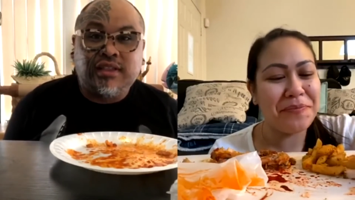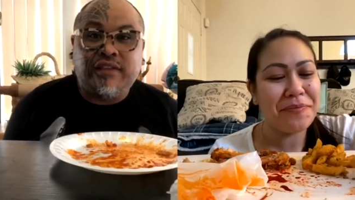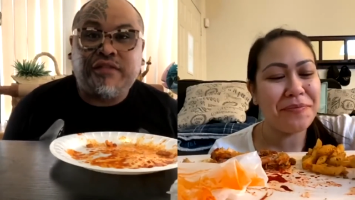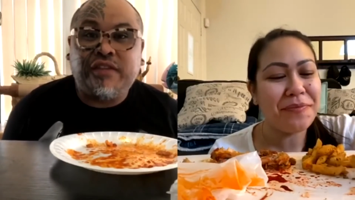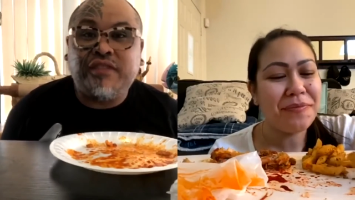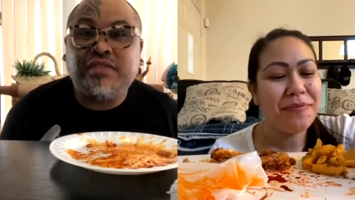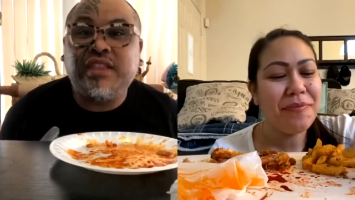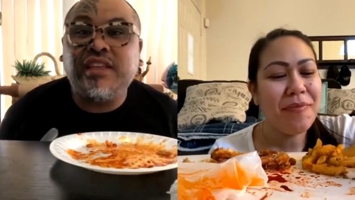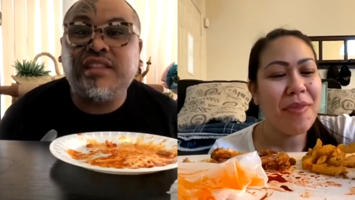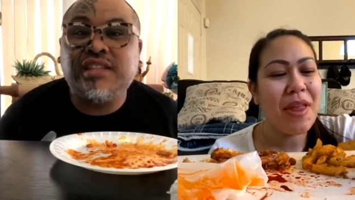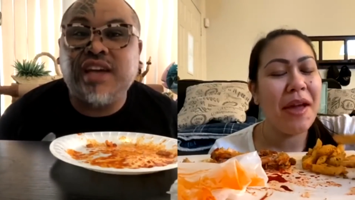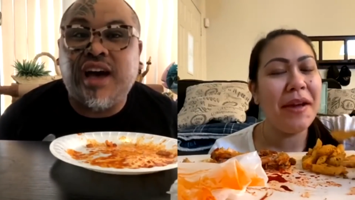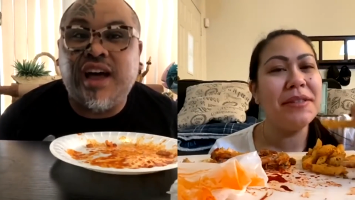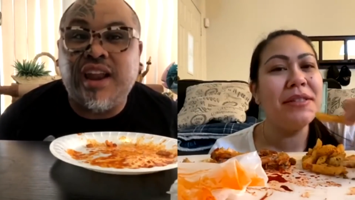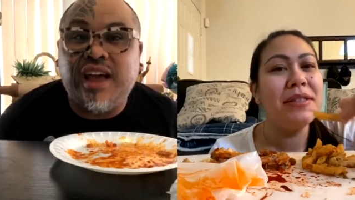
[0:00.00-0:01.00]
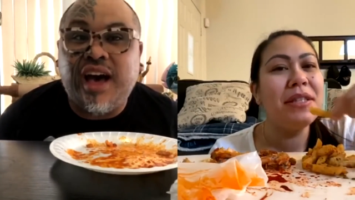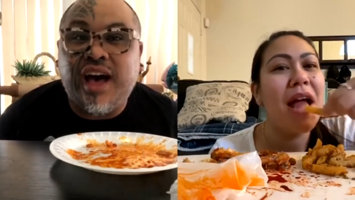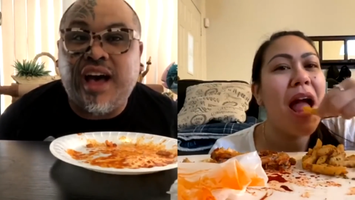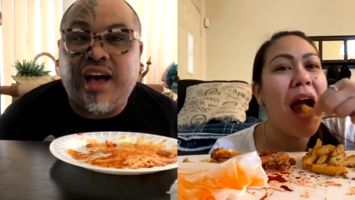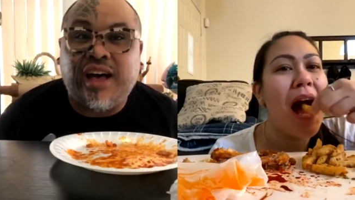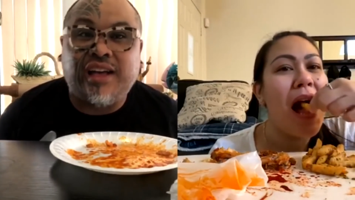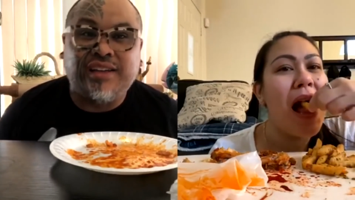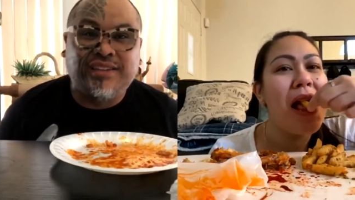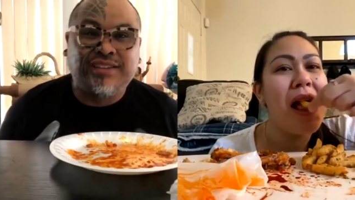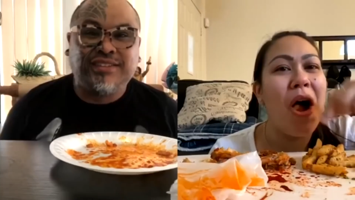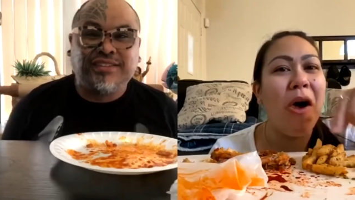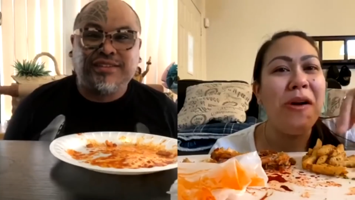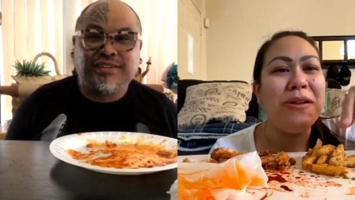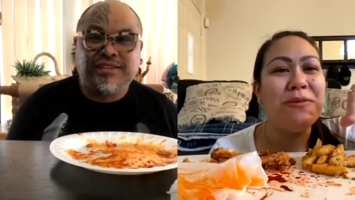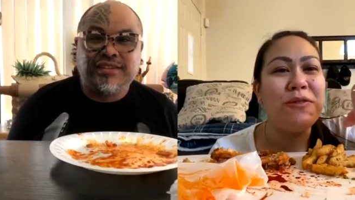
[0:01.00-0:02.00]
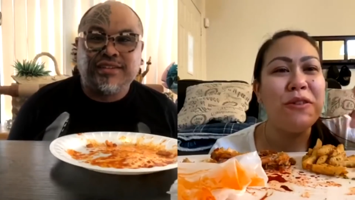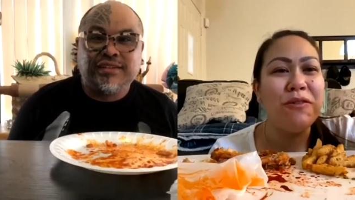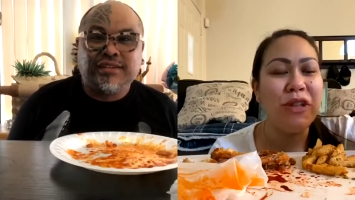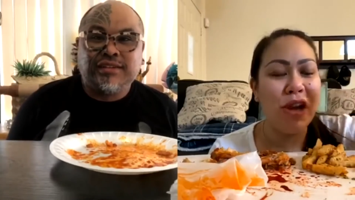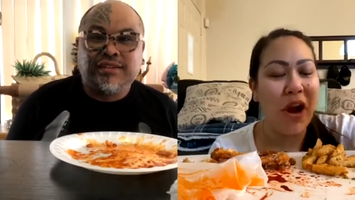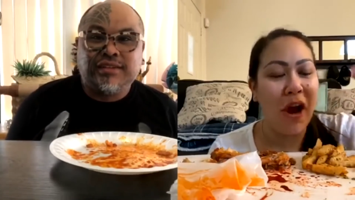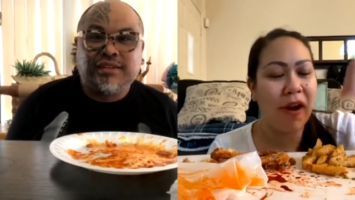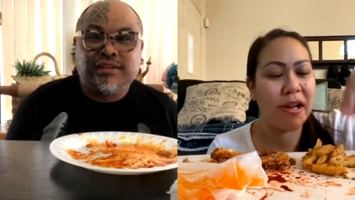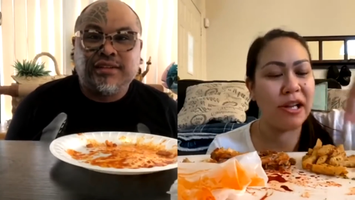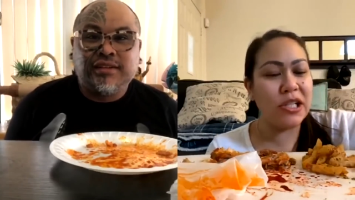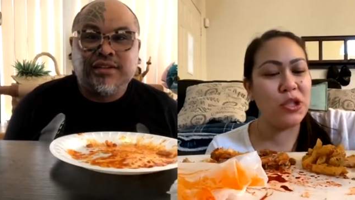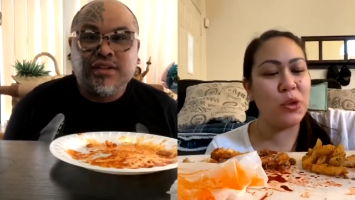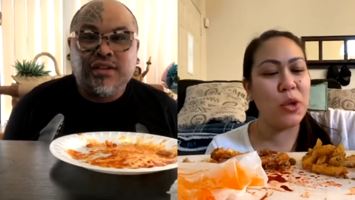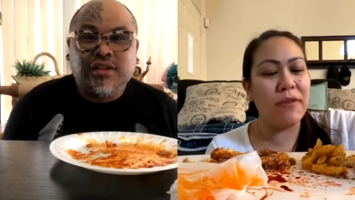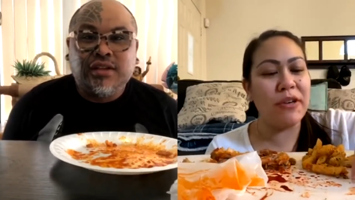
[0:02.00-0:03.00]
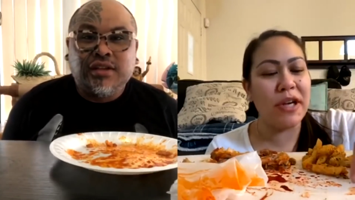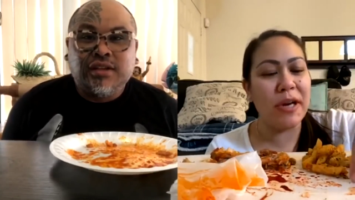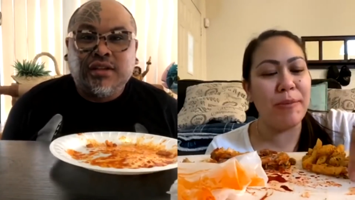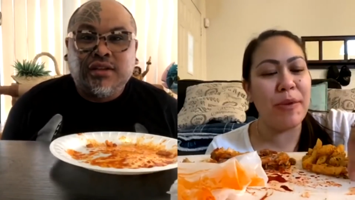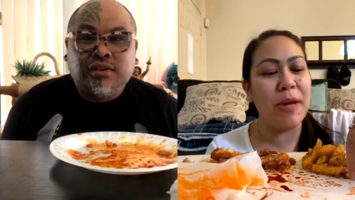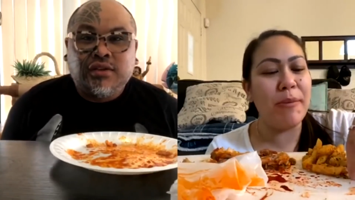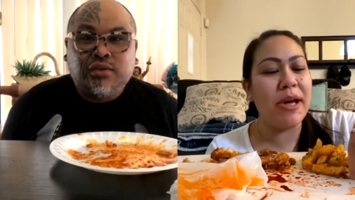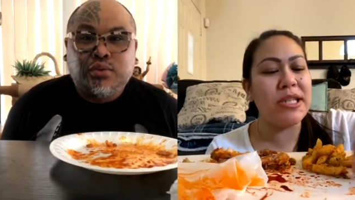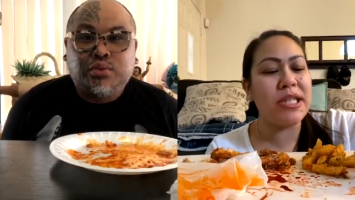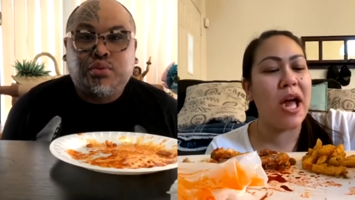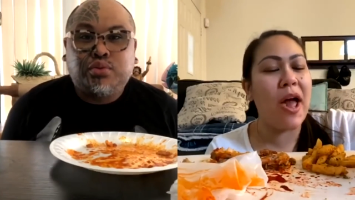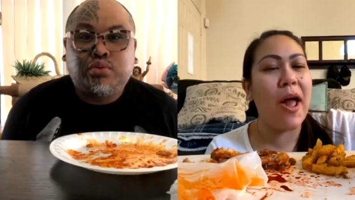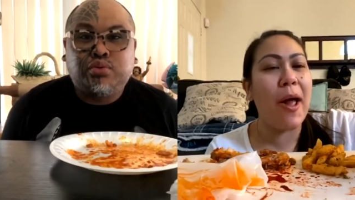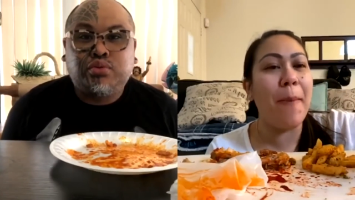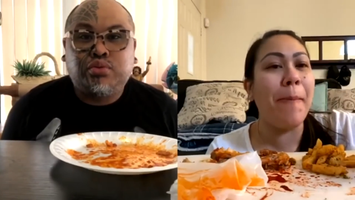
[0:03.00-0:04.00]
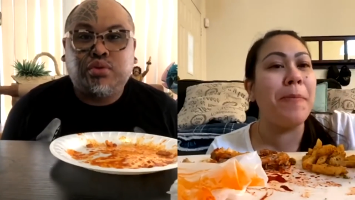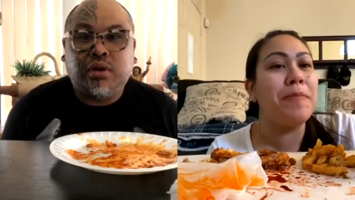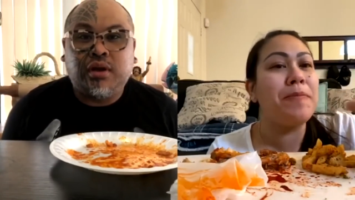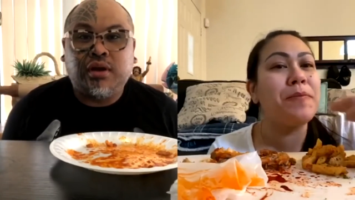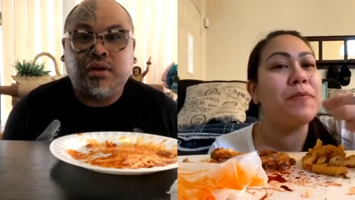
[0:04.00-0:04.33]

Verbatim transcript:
Speaker 1: the fifty tala,
Speaker 2: fifty dollars. Whoever can beat my time.